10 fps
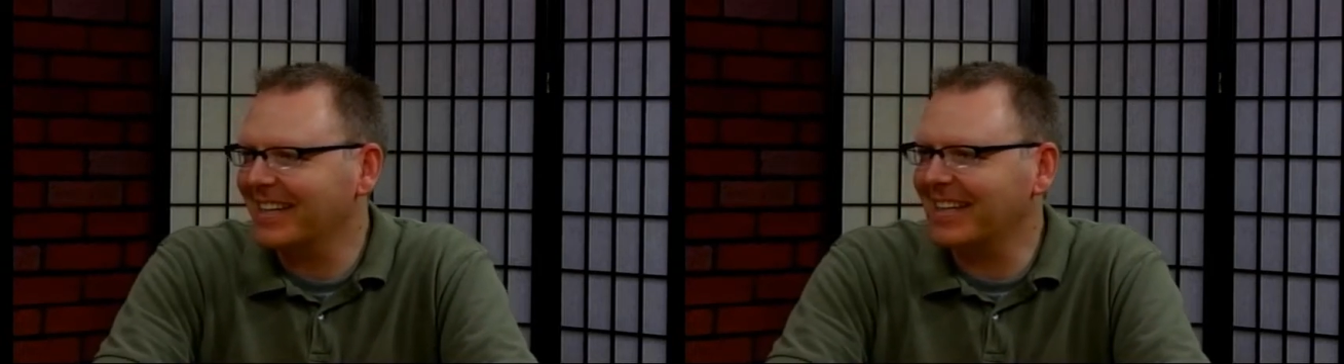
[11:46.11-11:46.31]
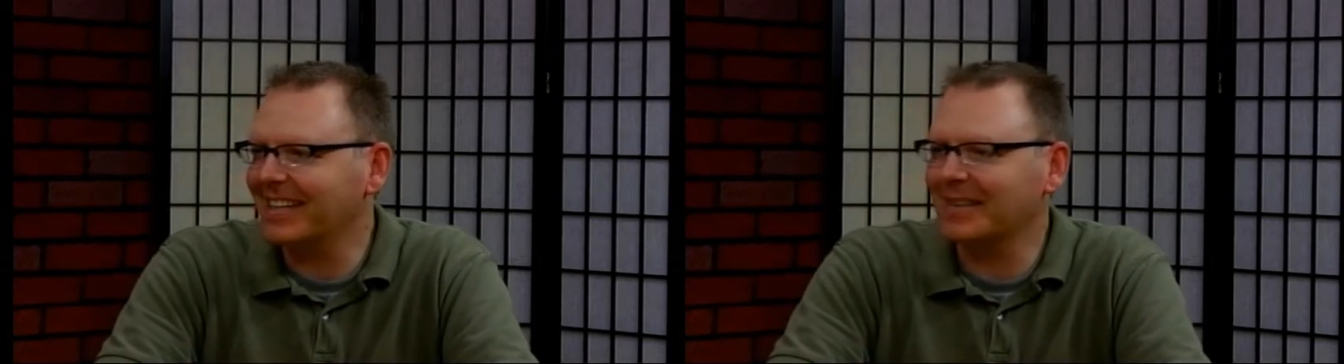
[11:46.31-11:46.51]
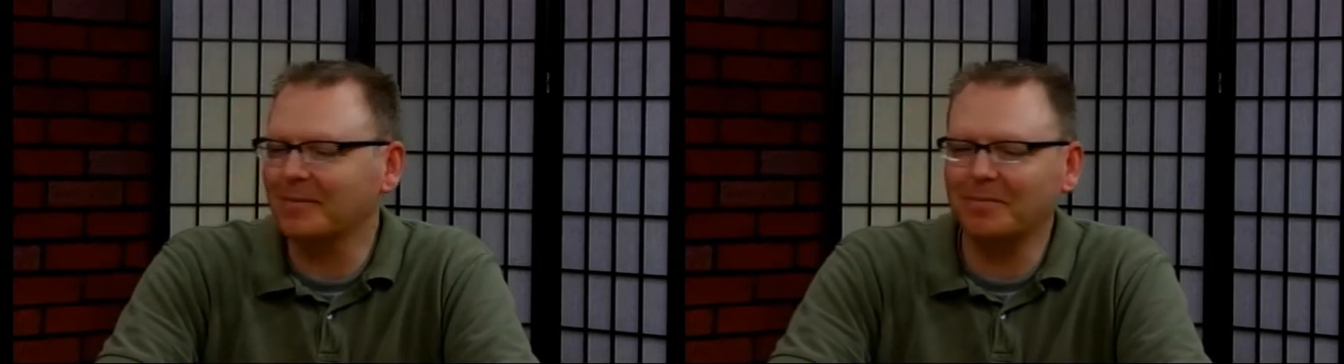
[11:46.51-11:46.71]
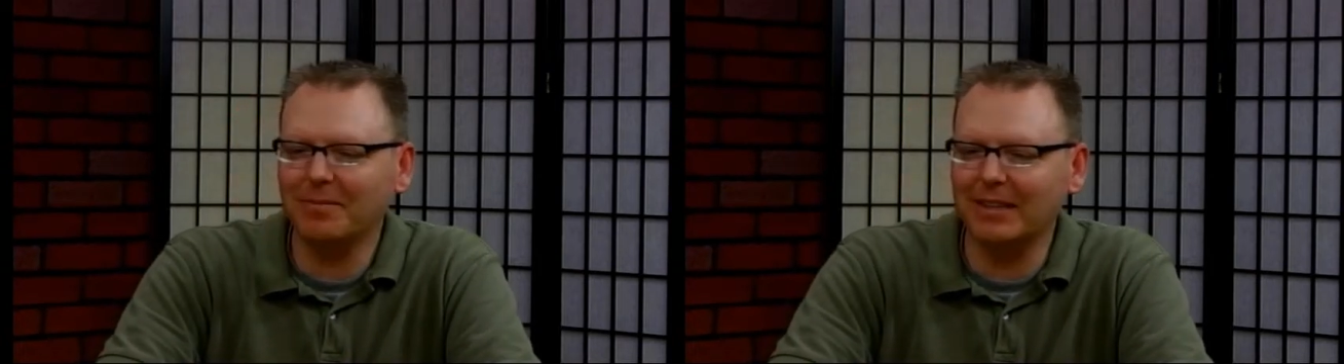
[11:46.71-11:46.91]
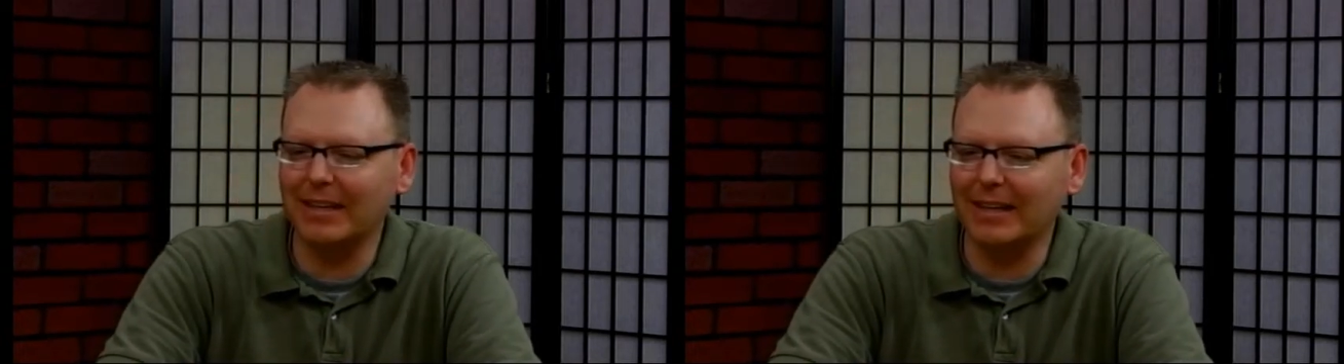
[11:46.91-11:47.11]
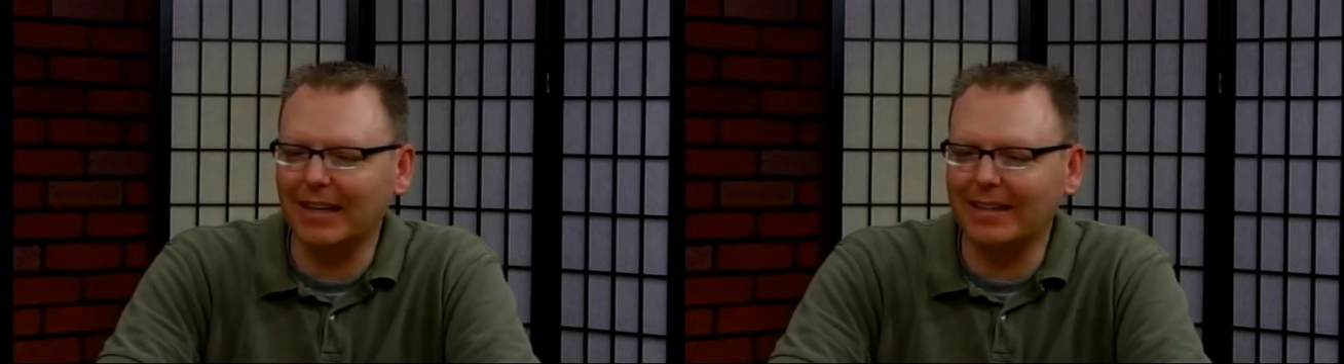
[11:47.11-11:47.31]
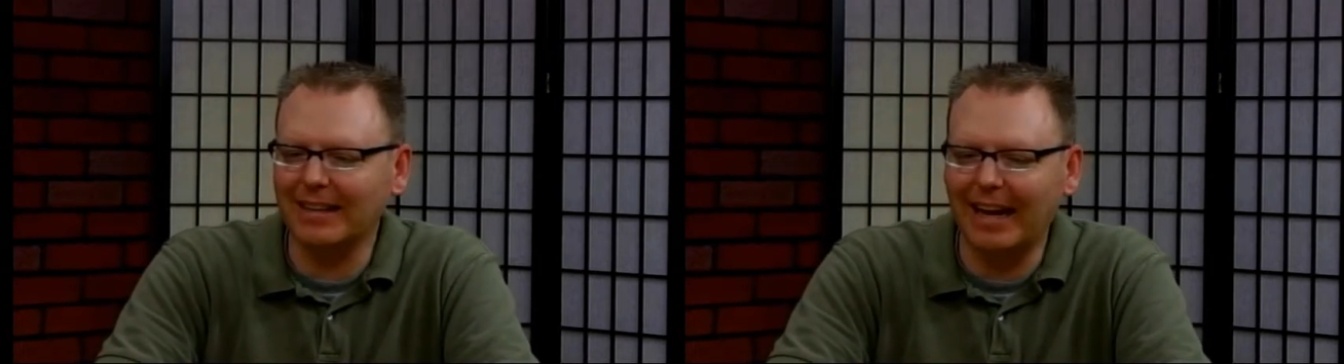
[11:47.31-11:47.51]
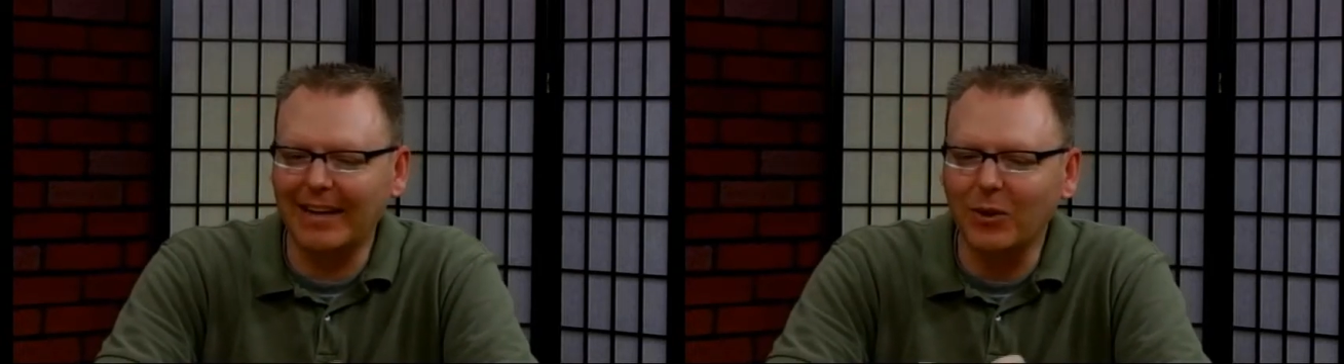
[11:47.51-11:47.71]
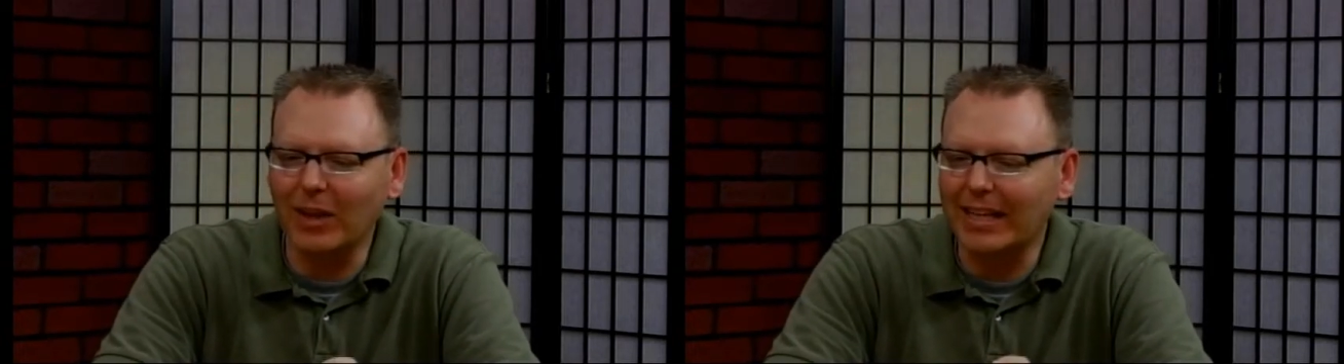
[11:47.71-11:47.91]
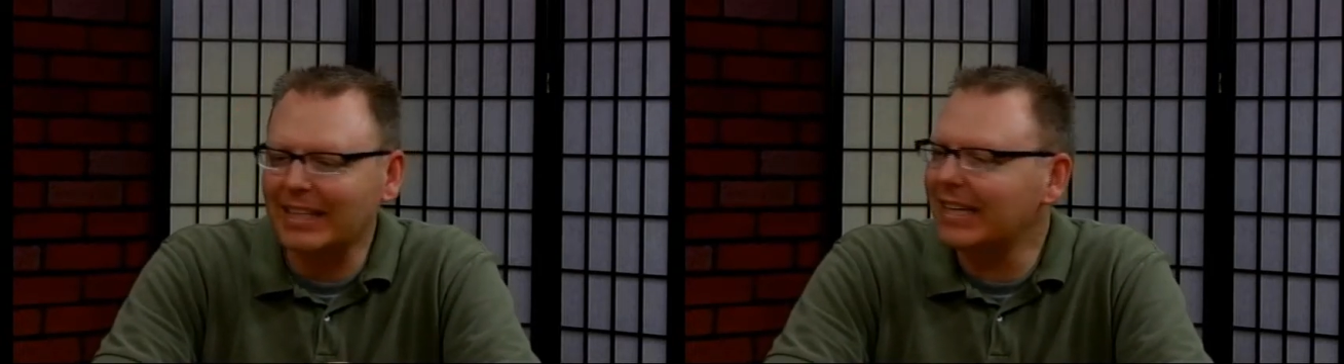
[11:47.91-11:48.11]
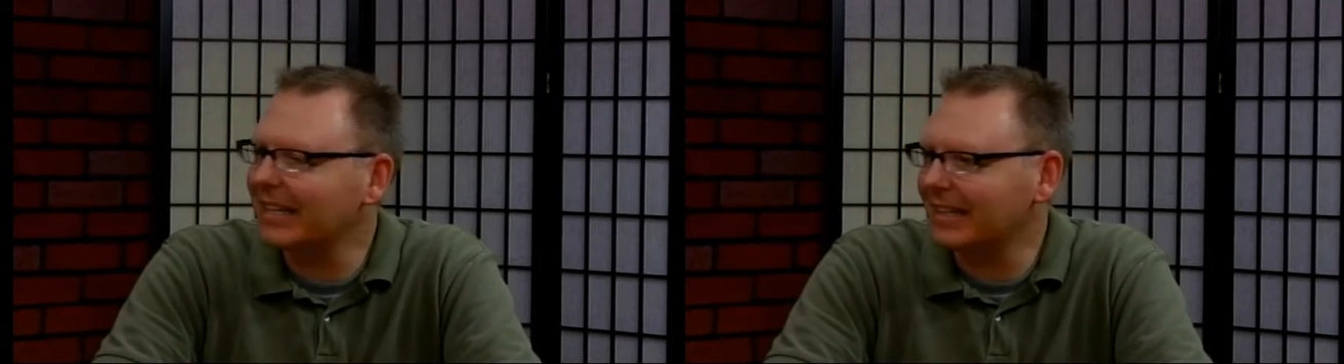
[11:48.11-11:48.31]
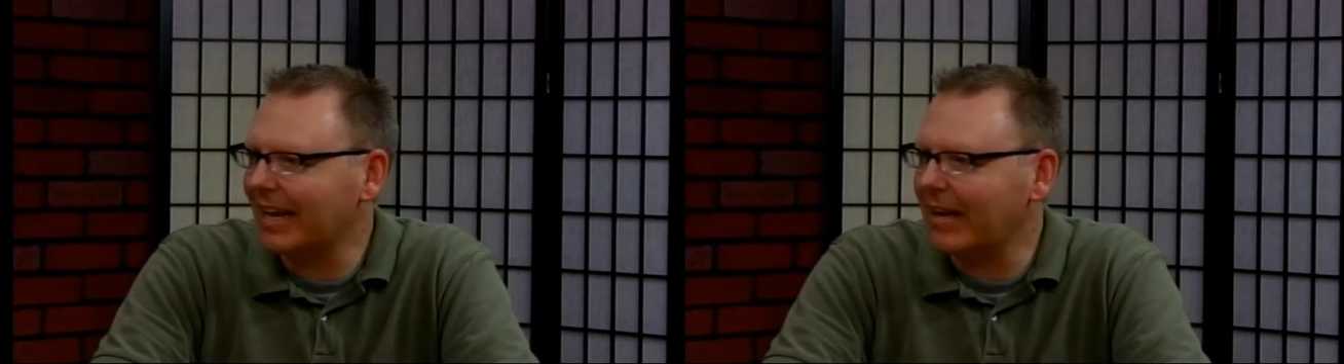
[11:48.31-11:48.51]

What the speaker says: and I don't like to hunt